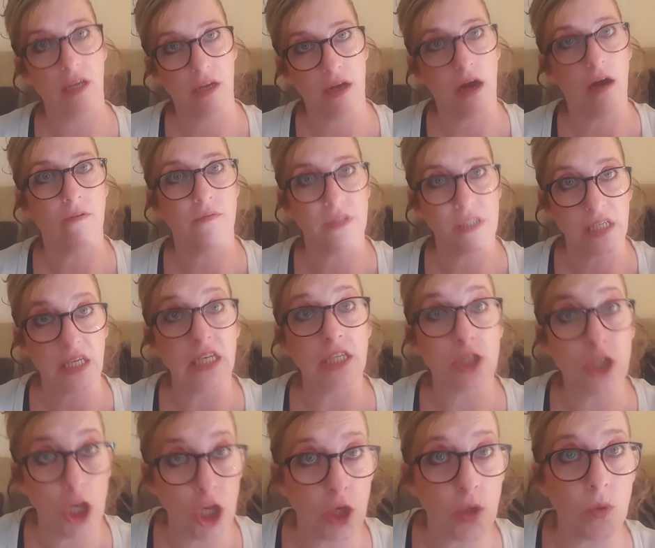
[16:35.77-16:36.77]
obviously, he's
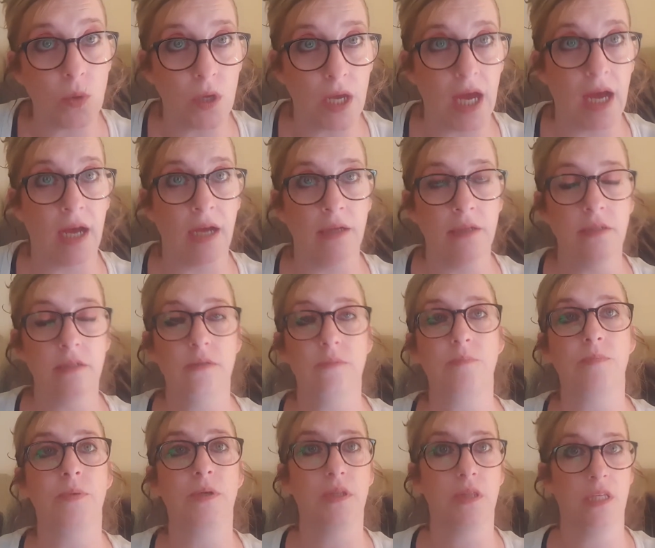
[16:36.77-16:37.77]
Luka,
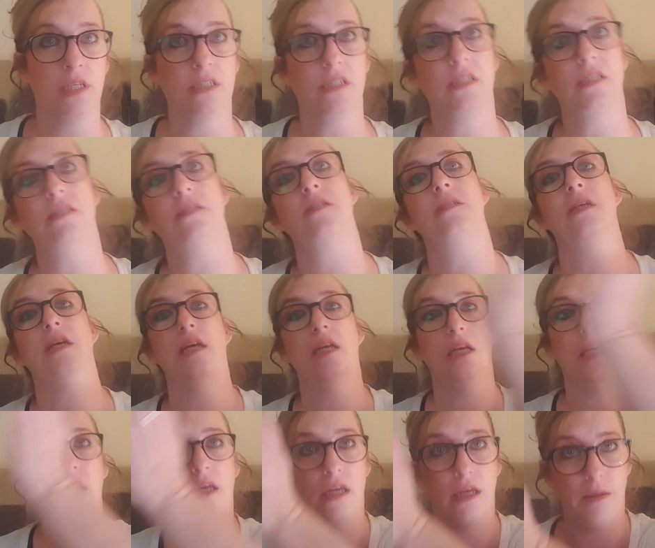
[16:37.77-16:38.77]
but this is
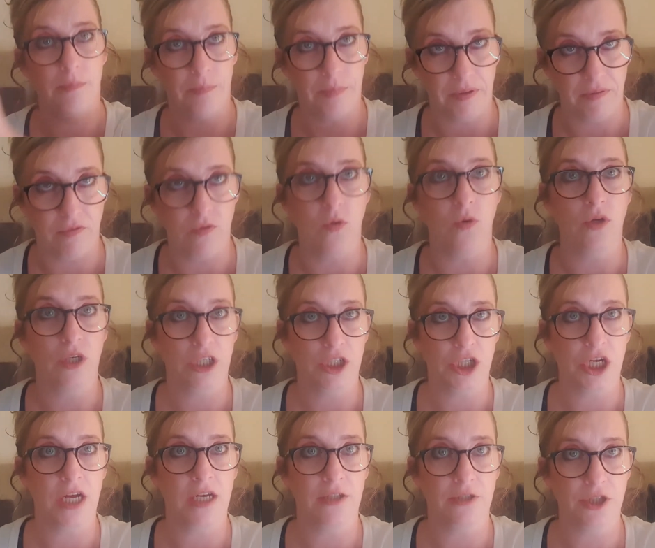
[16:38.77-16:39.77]
before he
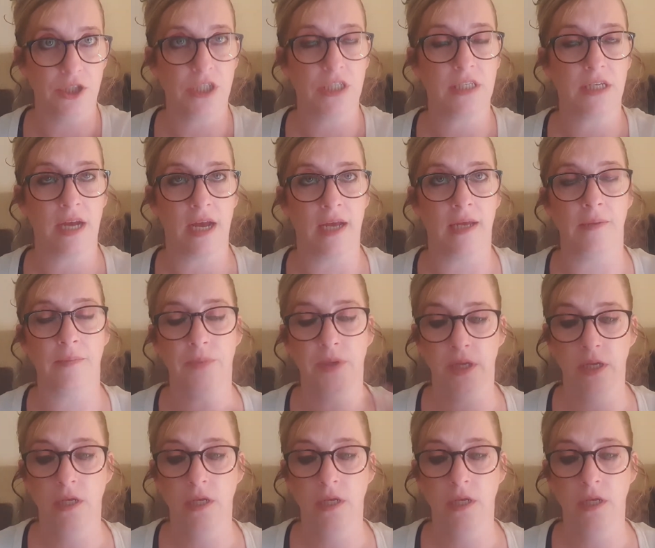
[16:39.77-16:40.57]
changed his name.